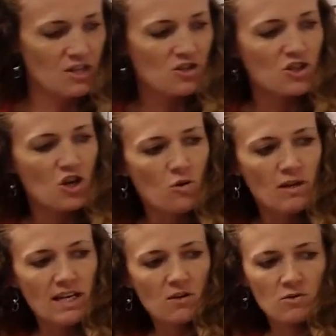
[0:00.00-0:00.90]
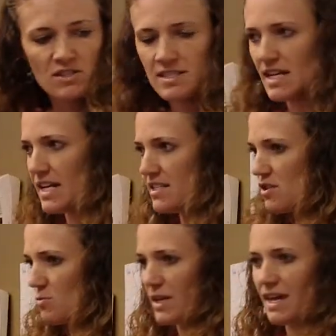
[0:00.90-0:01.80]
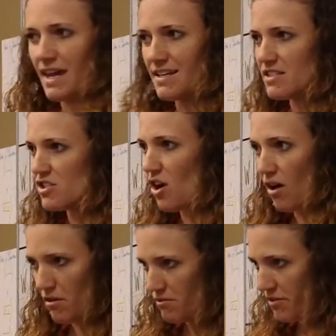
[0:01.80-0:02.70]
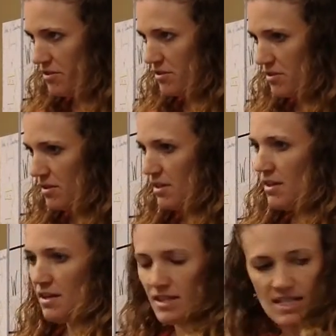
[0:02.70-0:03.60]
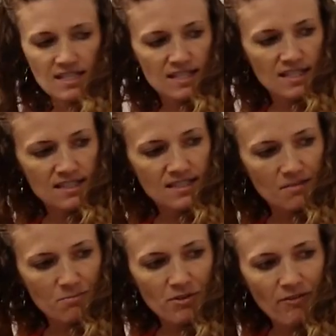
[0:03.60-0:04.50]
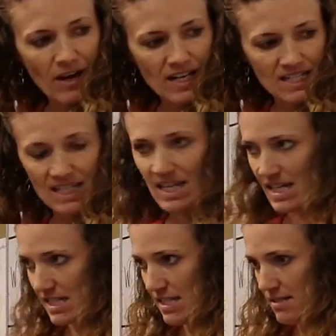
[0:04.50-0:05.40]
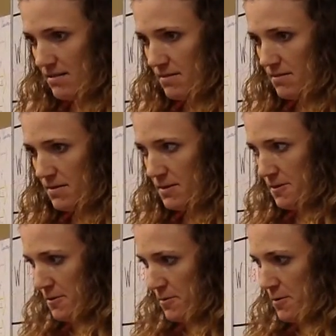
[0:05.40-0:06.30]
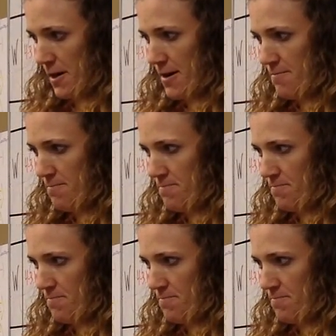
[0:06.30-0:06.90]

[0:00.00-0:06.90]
there's no equal sign, so we can't solve. This is as simplified as it gets. Okay?